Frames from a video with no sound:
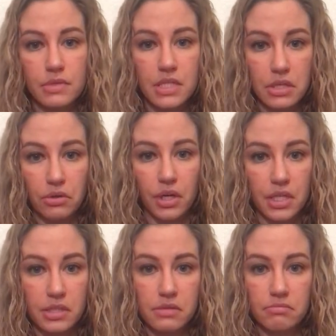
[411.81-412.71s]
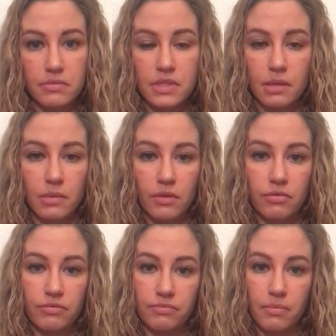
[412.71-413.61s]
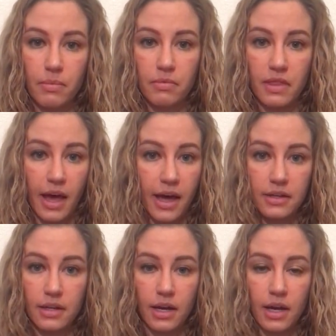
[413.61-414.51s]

decrease some of that,